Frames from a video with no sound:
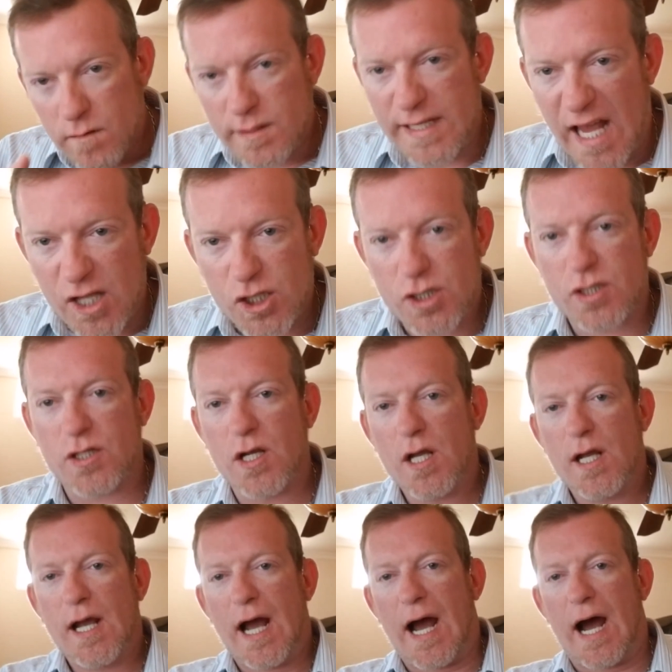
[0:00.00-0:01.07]
Yes.
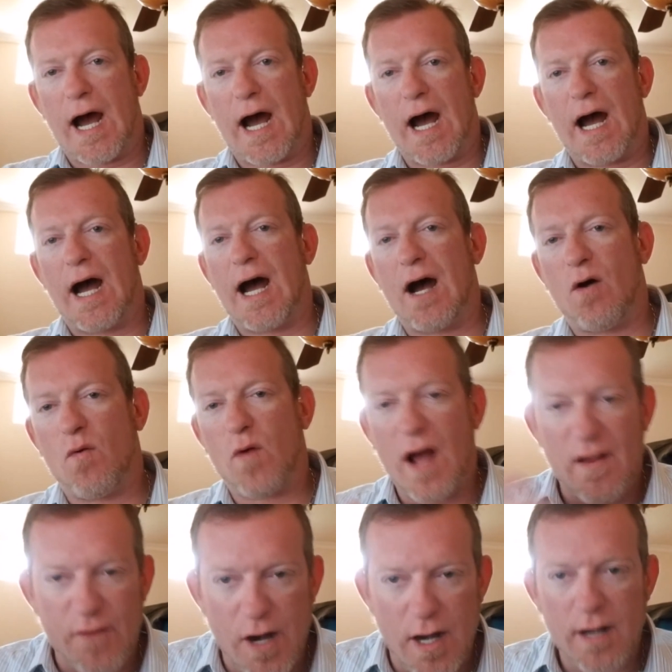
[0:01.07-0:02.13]

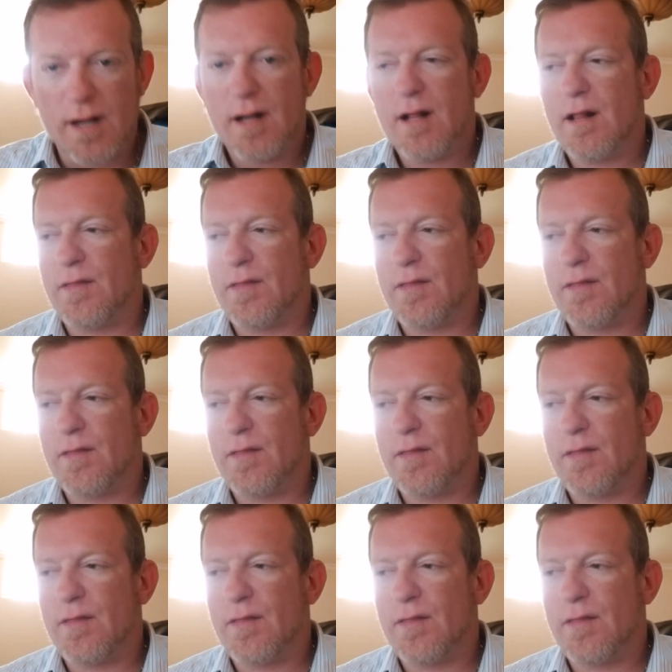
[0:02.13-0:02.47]
However,